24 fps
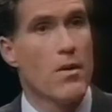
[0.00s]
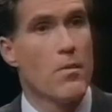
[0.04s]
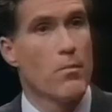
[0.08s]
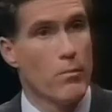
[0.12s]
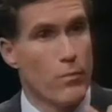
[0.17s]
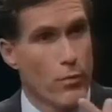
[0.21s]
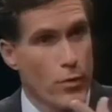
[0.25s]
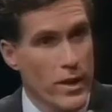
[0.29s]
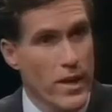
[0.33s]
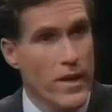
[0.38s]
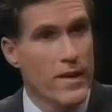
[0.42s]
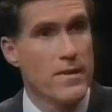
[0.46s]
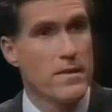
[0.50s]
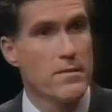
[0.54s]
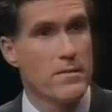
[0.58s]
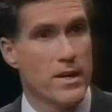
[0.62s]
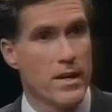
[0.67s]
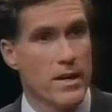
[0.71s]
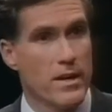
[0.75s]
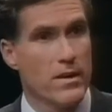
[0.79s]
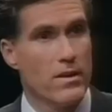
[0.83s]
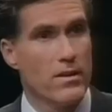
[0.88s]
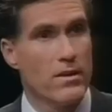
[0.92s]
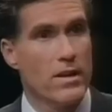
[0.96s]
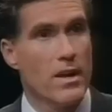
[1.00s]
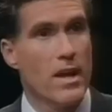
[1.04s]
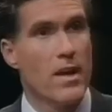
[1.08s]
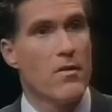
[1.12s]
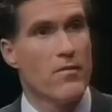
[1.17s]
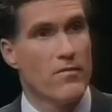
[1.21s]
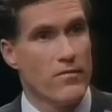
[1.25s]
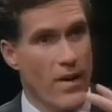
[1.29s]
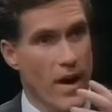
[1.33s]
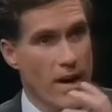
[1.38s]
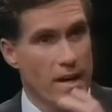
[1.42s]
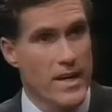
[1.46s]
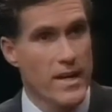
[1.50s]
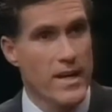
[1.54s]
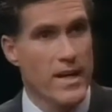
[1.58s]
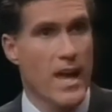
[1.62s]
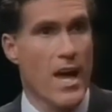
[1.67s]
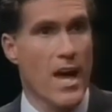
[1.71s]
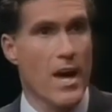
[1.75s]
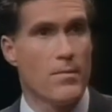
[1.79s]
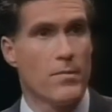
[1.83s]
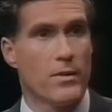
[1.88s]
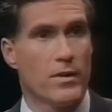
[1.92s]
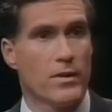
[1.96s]
bringing them here, finding
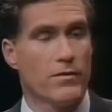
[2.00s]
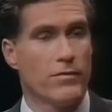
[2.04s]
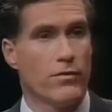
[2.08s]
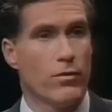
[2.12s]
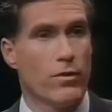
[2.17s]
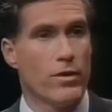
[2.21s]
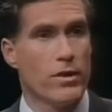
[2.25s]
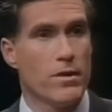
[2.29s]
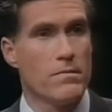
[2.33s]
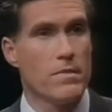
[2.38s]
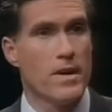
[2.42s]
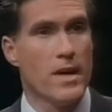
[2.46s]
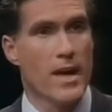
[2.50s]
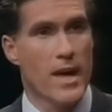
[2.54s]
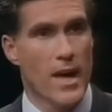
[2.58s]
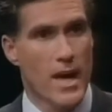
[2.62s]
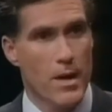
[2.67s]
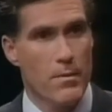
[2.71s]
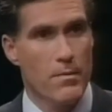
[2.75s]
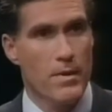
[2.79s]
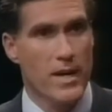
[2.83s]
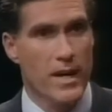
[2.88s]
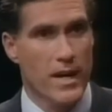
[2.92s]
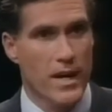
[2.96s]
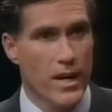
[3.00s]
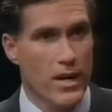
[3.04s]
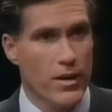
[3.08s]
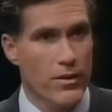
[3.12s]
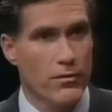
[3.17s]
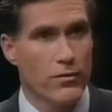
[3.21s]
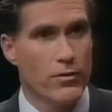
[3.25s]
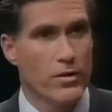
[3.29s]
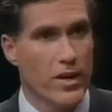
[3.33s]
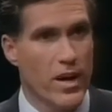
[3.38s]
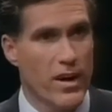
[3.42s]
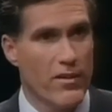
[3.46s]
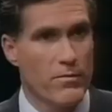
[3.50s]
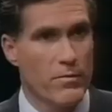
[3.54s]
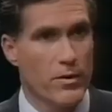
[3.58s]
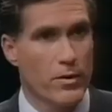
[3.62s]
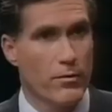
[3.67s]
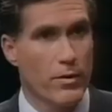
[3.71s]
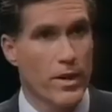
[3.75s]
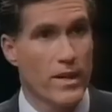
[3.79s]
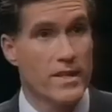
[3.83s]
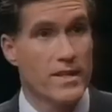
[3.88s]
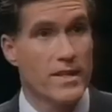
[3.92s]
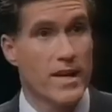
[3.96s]
capital for them, helping cut through government
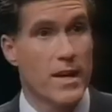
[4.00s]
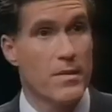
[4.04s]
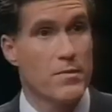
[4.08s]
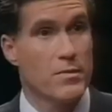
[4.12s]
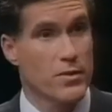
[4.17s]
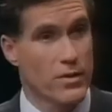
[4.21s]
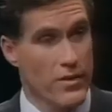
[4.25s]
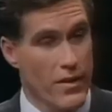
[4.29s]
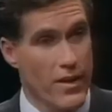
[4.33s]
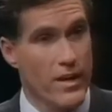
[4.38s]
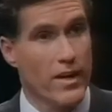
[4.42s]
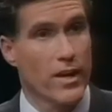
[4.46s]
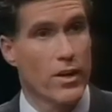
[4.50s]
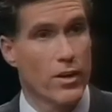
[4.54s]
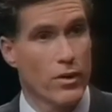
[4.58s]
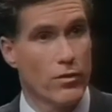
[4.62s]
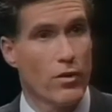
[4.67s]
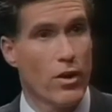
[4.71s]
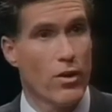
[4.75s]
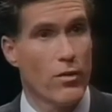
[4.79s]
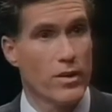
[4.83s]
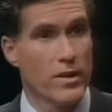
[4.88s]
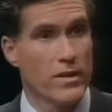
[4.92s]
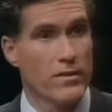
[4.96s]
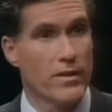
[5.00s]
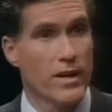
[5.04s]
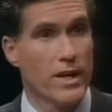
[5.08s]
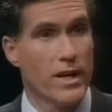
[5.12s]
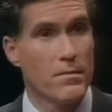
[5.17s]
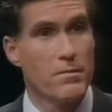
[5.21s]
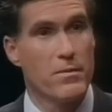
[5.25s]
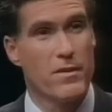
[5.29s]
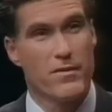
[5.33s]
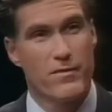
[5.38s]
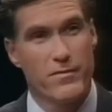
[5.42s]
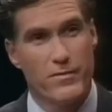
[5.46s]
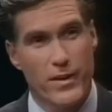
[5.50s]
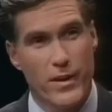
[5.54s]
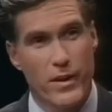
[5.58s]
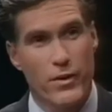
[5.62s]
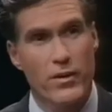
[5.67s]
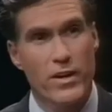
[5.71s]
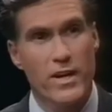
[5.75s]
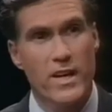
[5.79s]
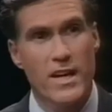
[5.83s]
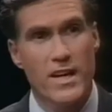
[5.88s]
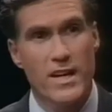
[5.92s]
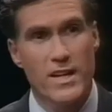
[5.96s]
red tape so they can grow and develop the
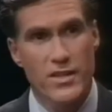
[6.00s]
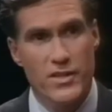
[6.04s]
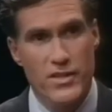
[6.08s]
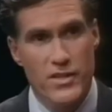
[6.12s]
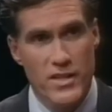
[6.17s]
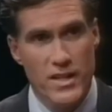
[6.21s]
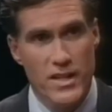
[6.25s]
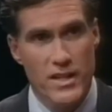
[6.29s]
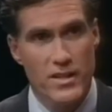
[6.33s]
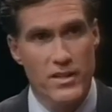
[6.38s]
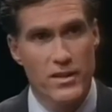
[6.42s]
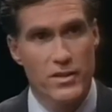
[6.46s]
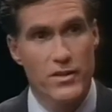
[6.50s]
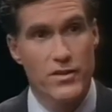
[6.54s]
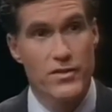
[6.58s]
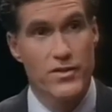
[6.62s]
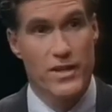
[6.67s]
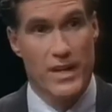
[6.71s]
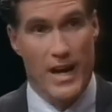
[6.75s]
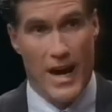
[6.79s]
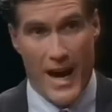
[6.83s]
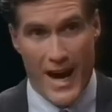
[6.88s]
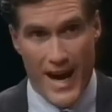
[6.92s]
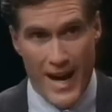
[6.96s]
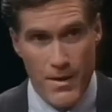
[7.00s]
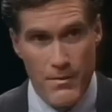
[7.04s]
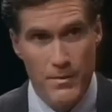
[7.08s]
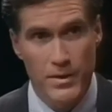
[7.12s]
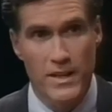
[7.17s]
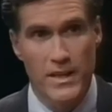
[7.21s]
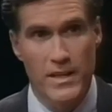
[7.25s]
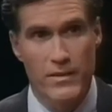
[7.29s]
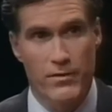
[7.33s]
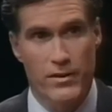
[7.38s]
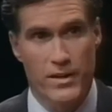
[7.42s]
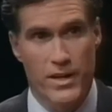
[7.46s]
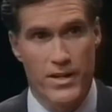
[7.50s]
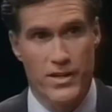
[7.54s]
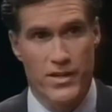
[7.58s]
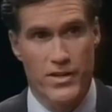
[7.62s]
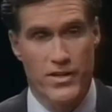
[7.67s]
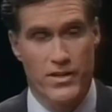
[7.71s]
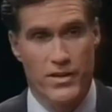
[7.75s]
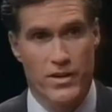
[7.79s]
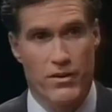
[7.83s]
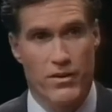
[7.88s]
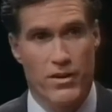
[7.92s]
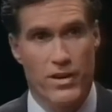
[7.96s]
very skills that I believe are
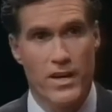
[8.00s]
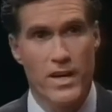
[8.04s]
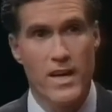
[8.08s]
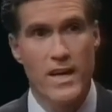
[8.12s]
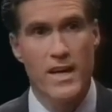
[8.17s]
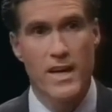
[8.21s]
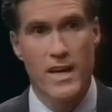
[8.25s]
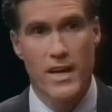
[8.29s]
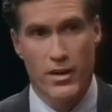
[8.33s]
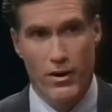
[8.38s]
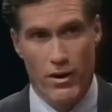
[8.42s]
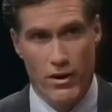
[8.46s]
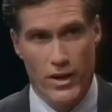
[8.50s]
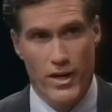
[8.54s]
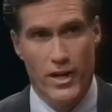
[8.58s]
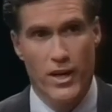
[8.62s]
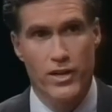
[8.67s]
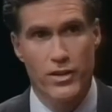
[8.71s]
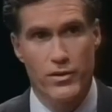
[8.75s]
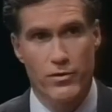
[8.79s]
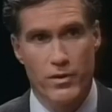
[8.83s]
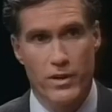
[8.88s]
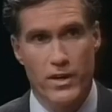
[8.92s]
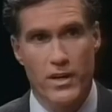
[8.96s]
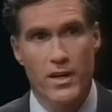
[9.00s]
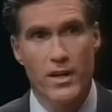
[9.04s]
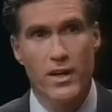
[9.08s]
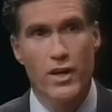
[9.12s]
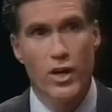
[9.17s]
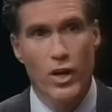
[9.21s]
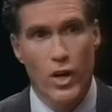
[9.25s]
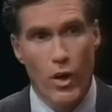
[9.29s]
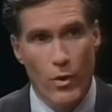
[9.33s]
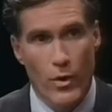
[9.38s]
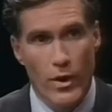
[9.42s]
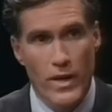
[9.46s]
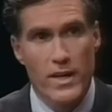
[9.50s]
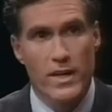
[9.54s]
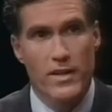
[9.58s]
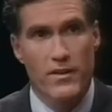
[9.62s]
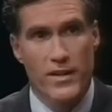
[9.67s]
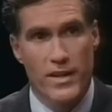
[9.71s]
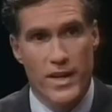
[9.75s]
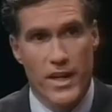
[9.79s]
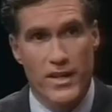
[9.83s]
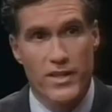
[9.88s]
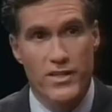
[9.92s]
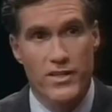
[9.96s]
necessary in our country going into
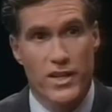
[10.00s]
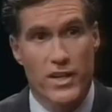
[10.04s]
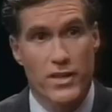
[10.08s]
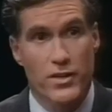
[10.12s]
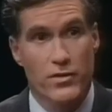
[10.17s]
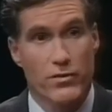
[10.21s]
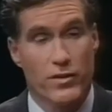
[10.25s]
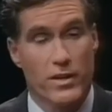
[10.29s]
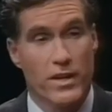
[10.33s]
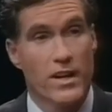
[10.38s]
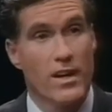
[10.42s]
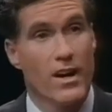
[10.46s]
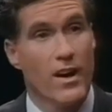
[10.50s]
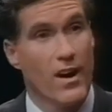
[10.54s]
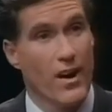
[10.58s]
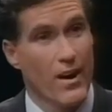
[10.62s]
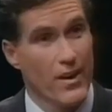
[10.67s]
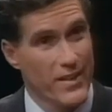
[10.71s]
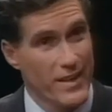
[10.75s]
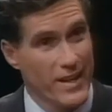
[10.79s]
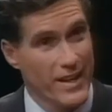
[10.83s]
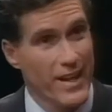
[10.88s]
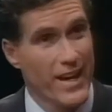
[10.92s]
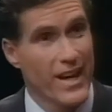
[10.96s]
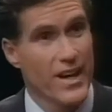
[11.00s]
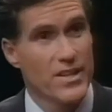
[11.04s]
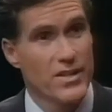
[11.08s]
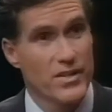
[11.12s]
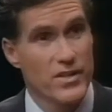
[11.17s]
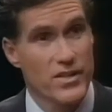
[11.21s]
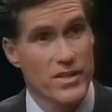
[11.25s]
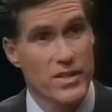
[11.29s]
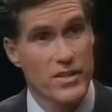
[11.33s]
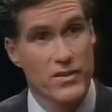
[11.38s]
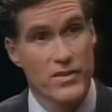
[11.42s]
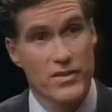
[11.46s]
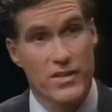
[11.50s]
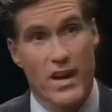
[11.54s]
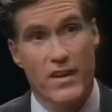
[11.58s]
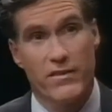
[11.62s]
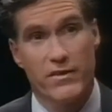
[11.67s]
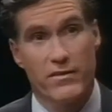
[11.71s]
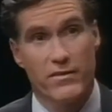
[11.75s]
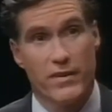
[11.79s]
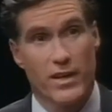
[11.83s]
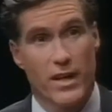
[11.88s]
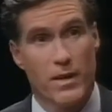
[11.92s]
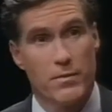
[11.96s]
the next century are the kinds of skills I've
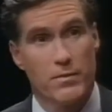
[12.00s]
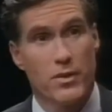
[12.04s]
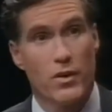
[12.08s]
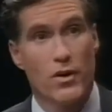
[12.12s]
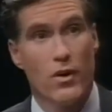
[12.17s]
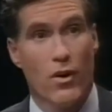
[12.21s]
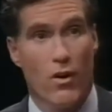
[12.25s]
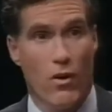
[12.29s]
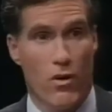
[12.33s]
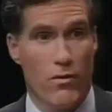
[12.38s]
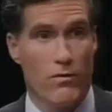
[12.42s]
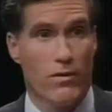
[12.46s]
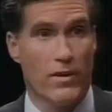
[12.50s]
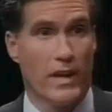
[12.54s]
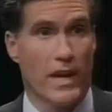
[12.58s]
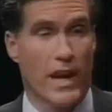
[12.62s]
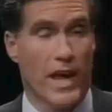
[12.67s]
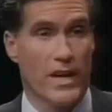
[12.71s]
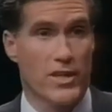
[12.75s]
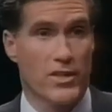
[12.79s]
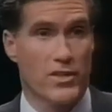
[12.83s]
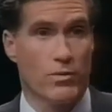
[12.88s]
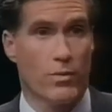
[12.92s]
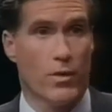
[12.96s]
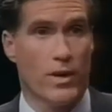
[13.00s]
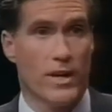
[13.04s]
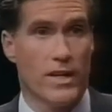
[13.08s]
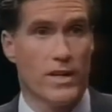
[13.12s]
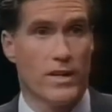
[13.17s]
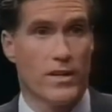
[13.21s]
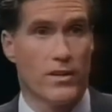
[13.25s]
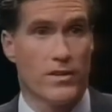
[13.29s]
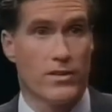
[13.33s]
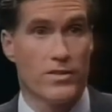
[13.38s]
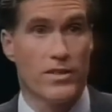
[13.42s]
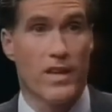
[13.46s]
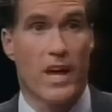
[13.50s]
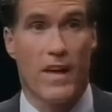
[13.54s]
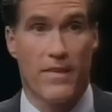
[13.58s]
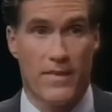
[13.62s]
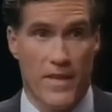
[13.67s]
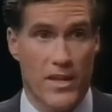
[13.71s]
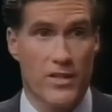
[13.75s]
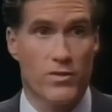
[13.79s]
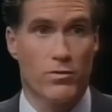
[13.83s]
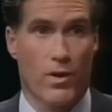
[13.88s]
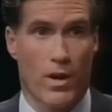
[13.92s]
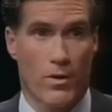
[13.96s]
developed over the last 20 years, and
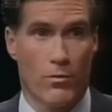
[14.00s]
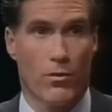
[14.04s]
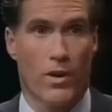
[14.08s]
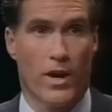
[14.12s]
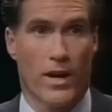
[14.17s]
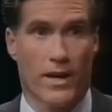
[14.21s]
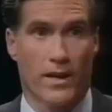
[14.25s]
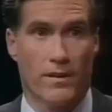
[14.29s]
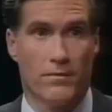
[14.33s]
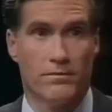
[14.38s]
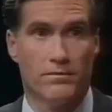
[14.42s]
that's why I'm running.